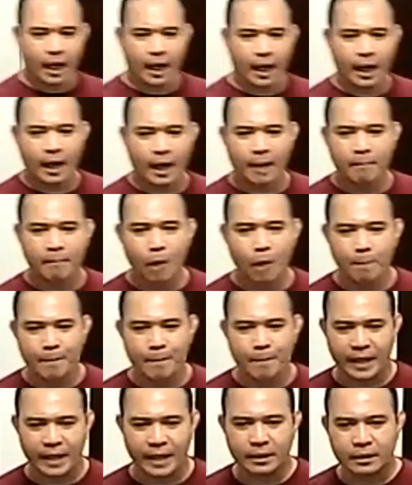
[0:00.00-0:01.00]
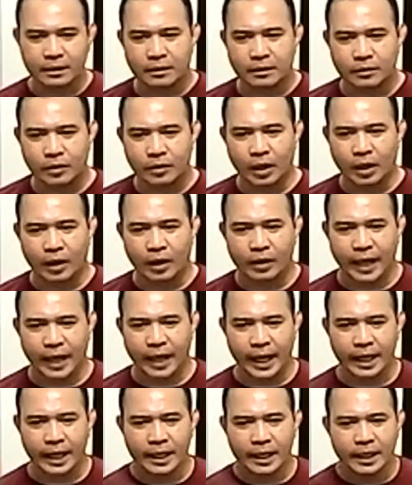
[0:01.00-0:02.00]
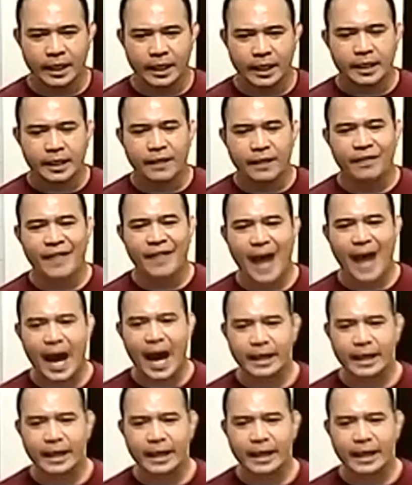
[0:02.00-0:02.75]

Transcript: movement, okay, that